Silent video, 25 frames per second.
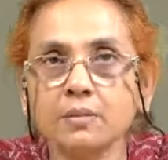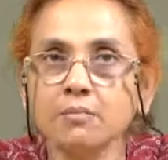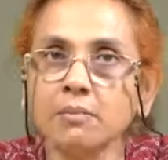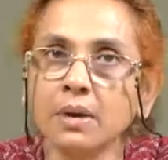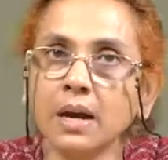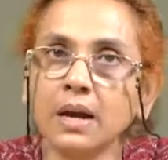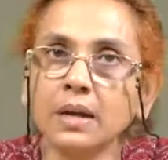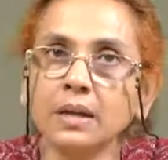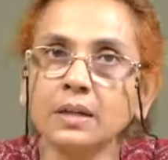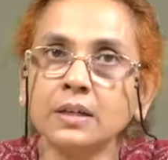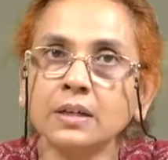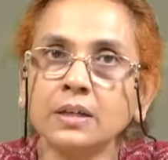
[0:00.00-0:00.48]

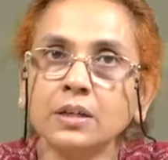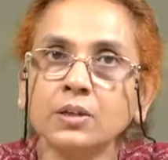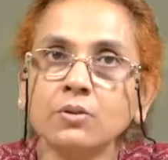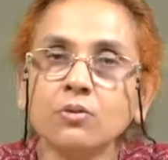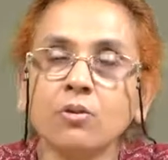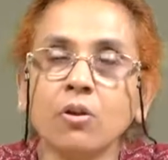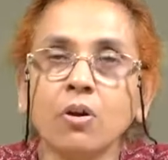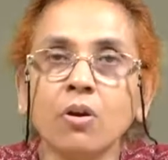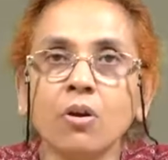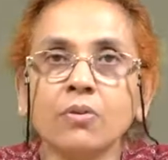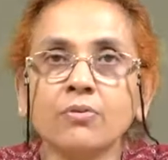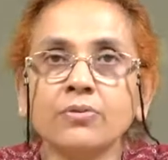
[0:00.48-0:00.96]
remind
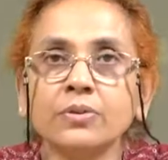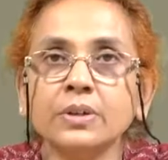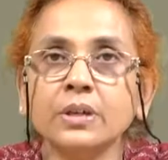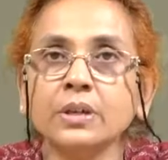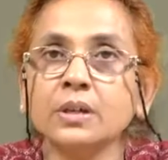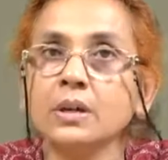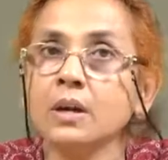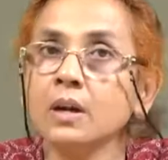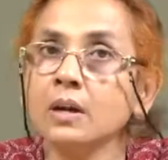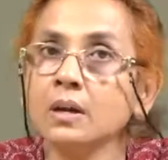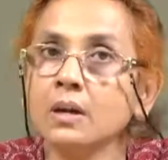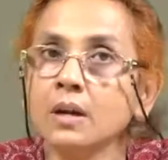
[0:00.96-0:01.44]
you of
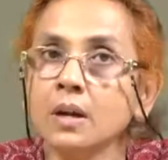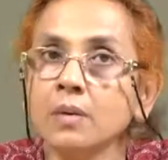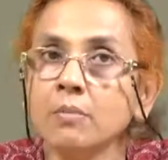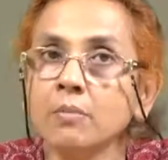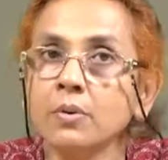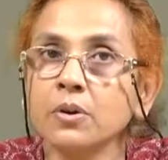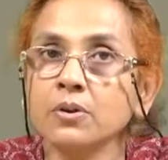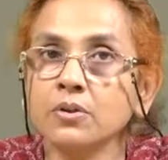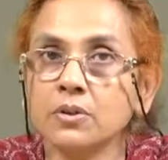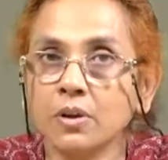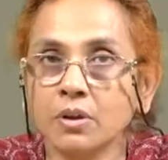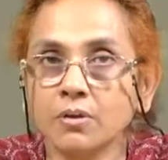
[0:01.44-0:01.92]

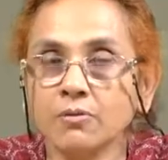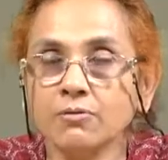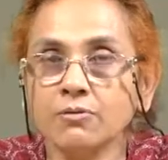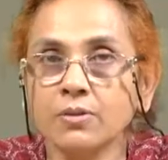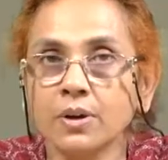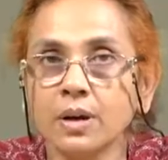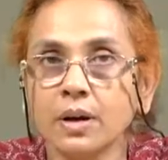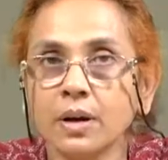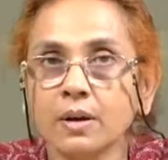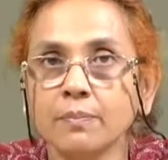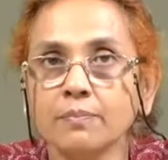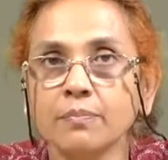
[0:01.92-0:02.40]

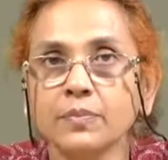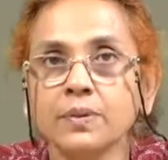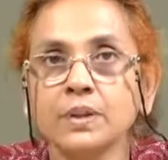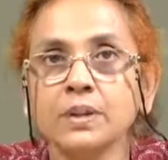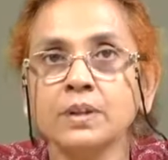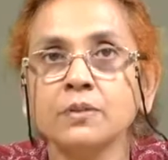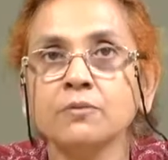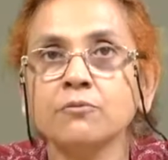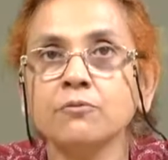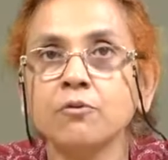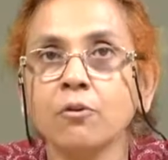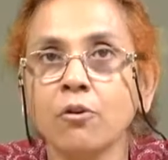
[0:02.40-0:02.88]
Yoknapatawpha
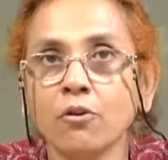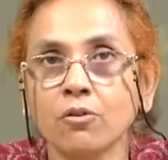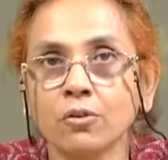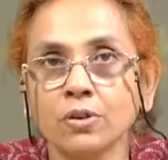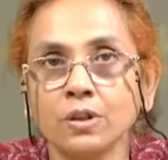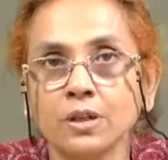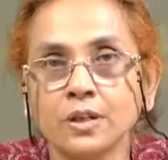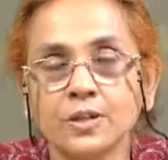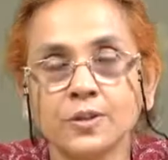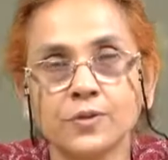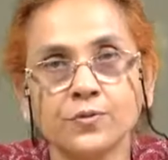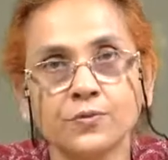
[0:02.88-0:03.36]
in
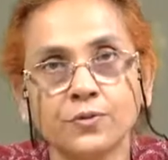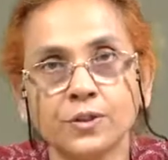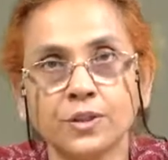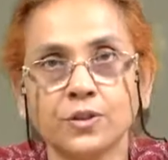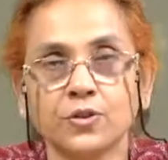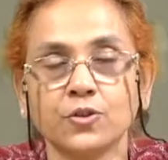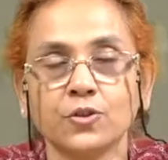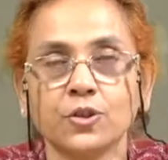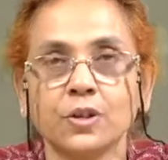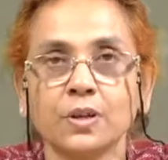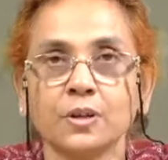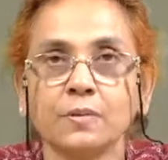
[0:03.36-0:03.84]
Faulkner's
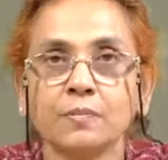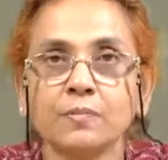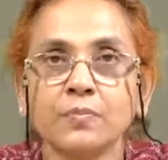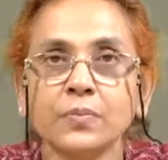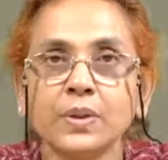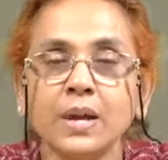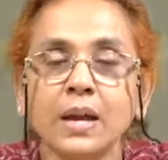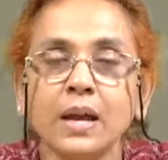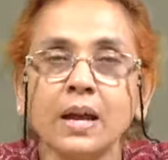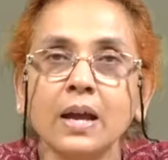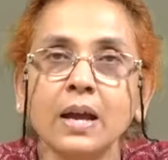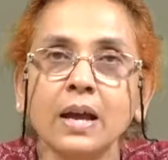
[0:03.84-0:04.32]
fiction.
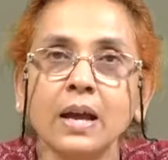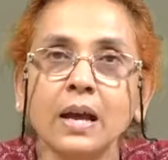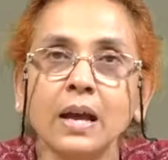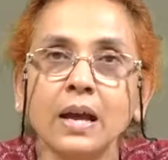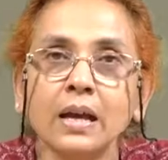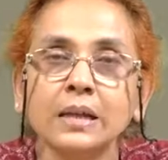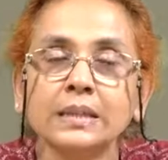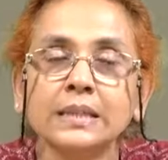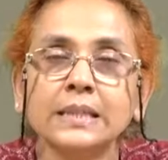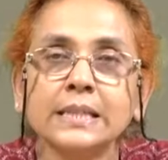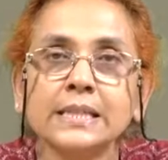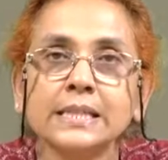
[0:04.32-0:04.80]

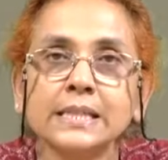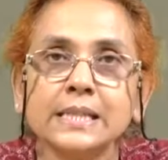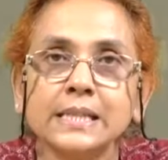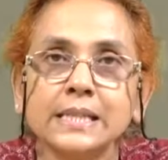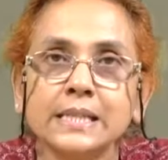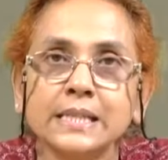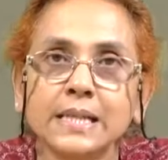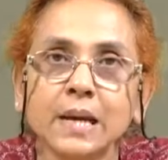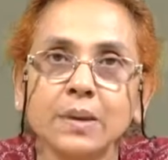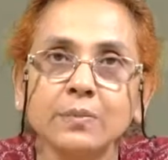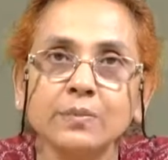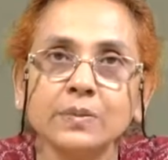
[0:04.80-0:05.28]
Uh, this
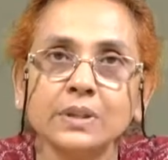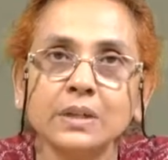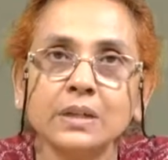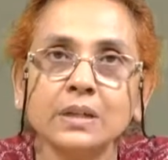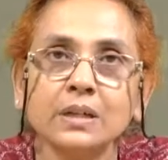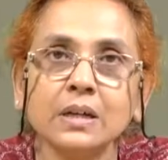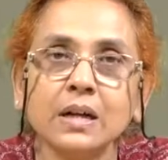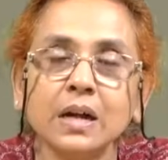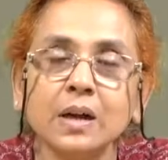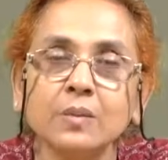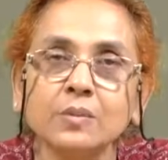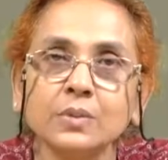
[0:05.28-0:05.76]
is
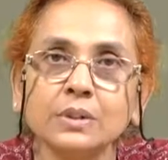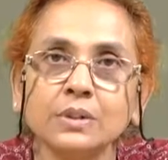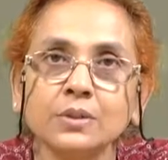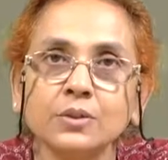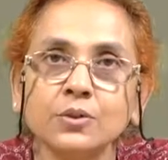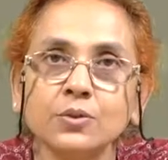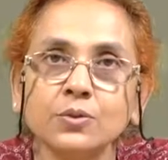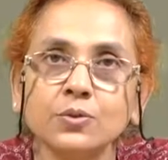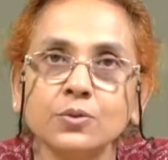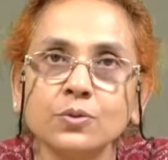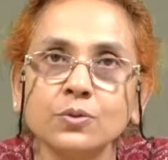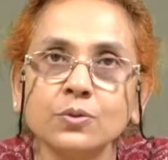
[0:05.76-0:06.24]
something
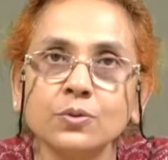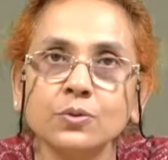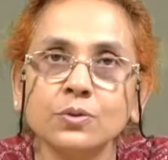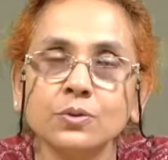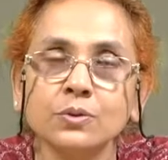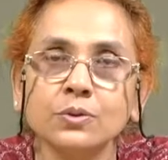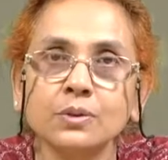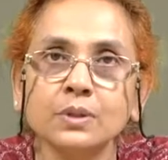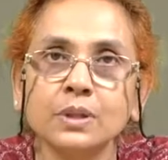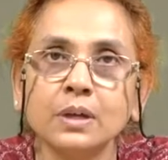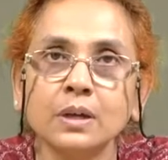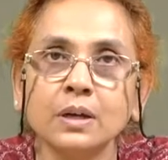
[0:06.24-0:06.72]
common to
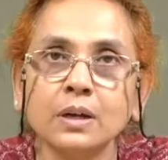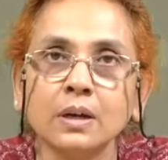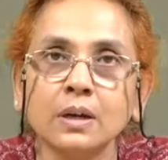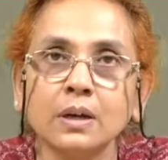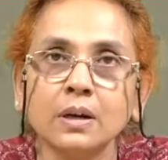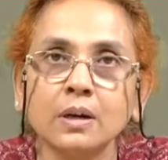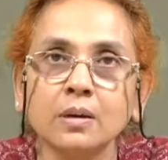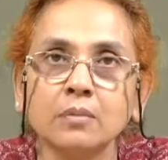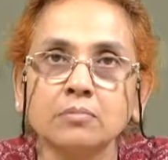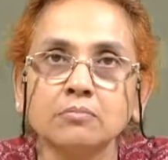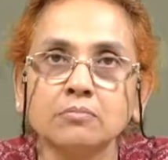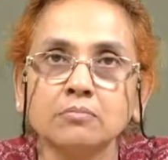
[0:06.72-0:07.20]

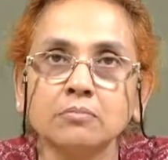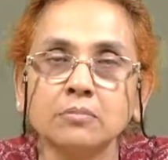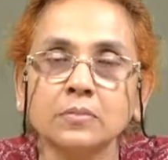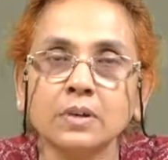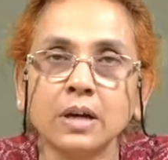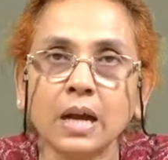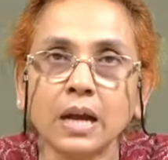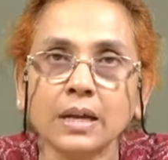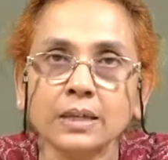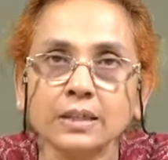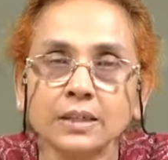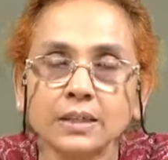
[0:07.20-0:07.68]
the
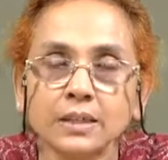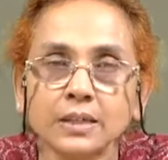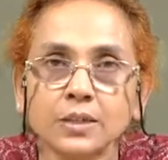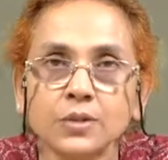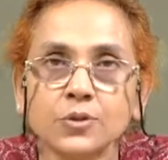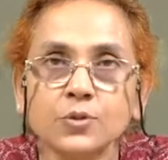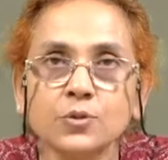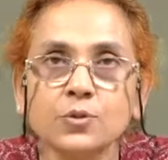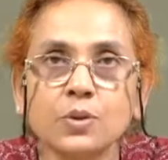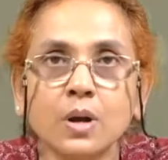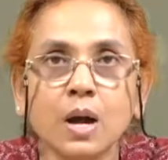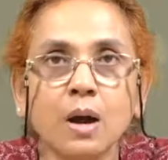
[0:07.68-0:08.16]

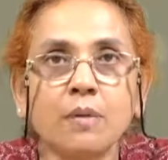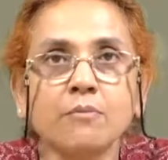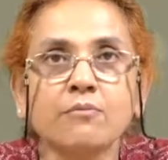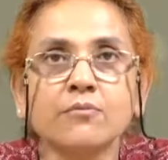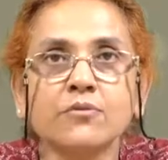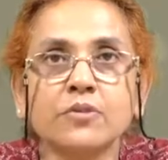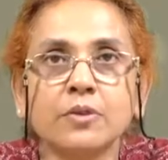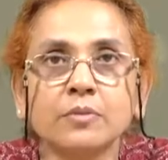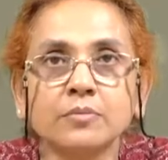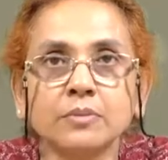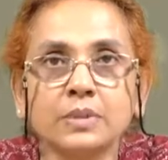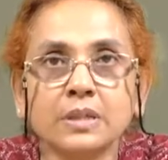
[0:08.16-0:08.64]
writers who come
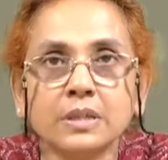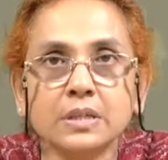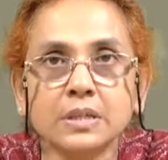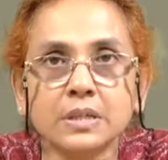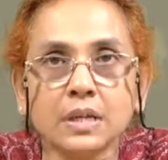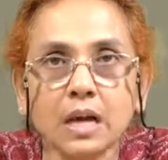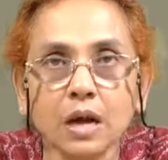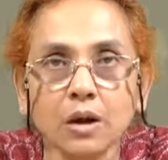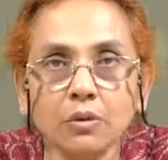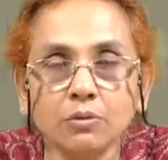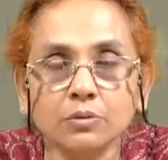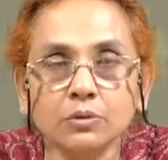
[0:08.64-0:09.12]
from the
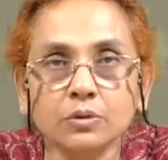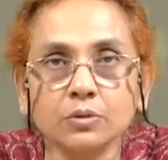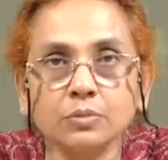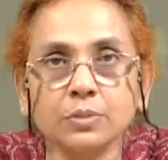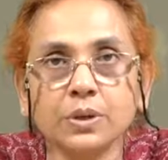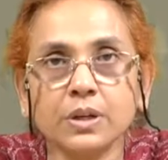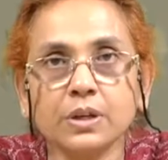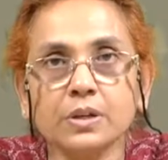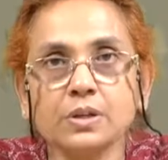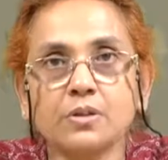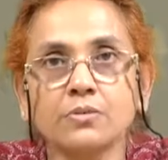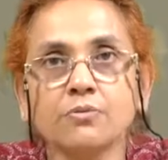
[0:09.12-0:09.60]
south
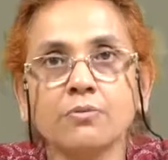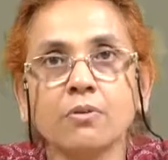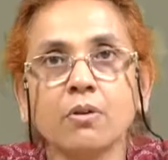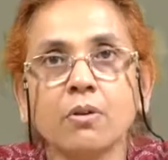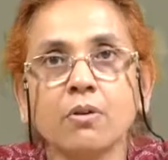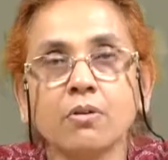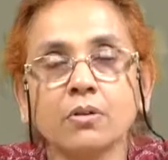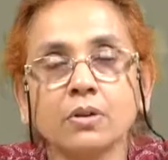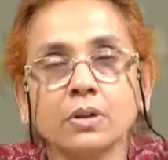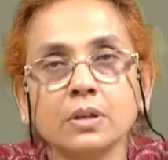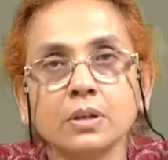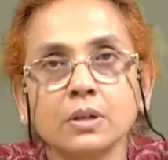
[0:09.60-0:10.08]
because
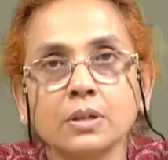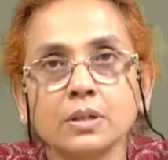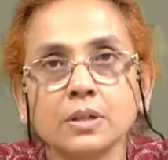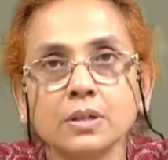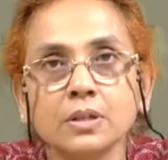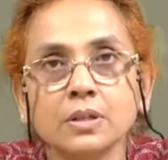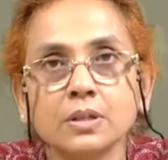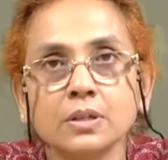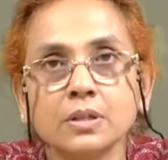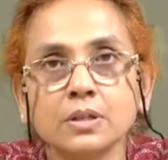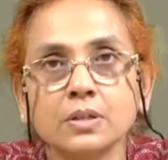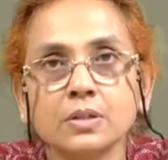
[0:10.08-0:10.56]
Faulkner
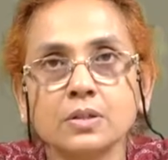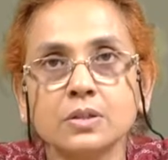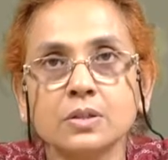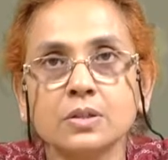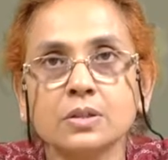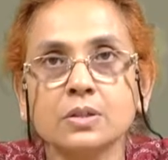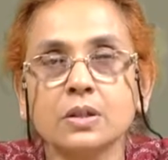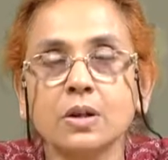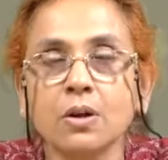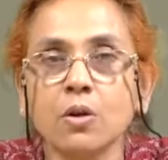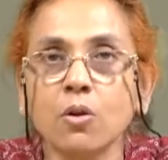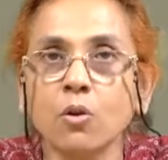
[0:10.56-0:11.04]

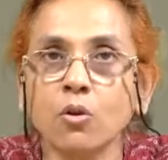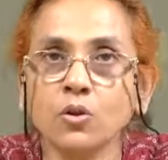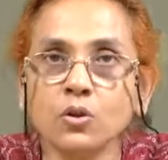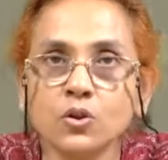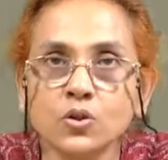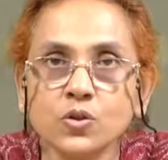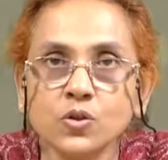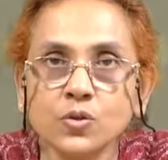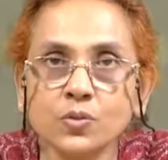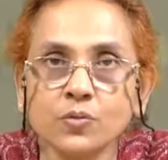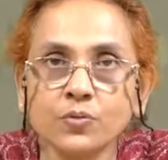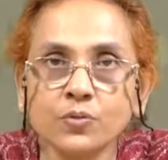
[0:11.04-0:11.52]
is
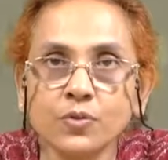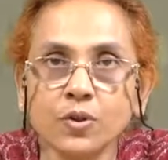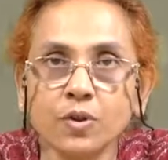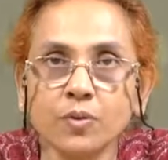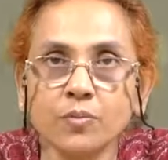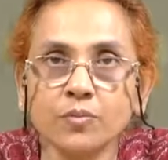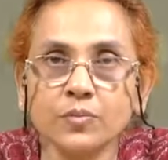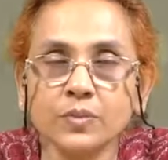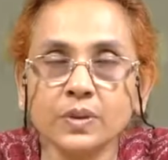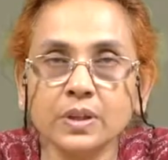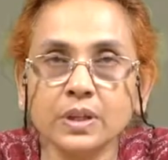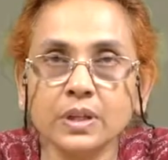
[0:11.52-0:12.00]
also
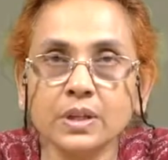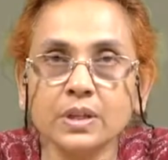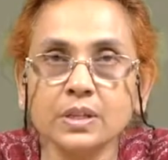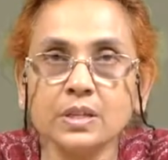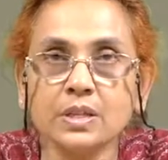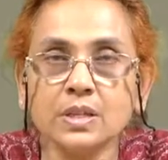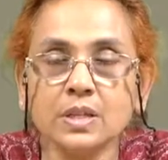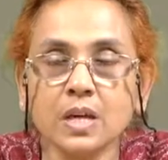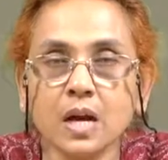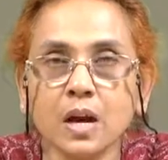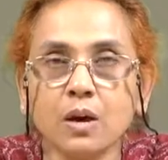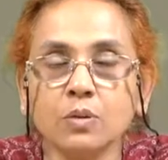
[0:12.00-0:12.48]
from the
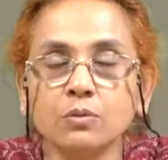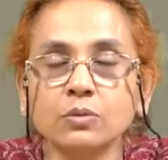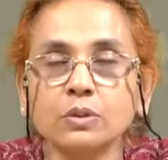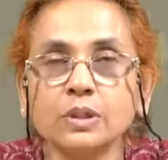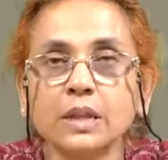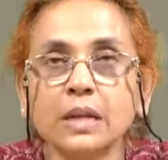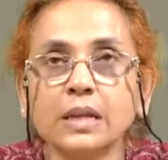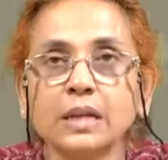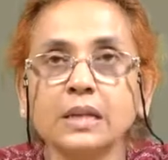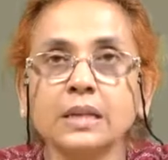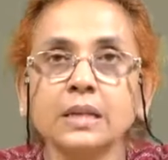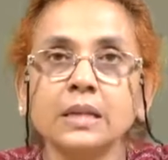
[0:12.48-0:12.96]

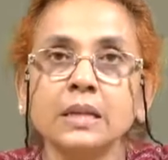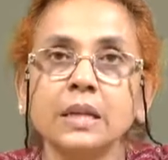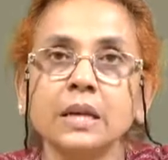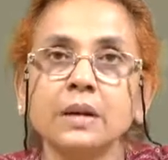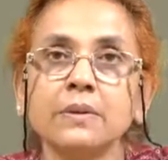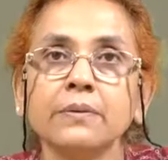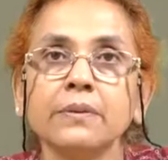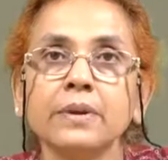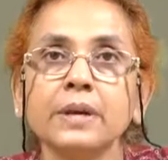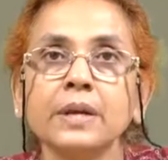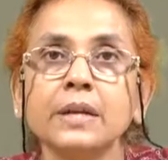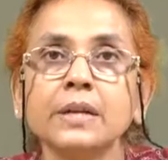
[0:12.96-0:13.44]
south and in
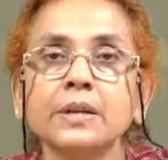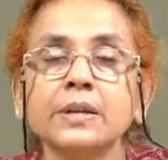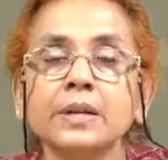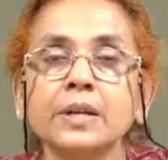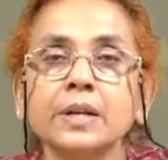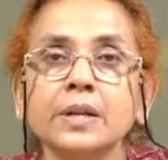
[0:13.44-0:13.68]
a way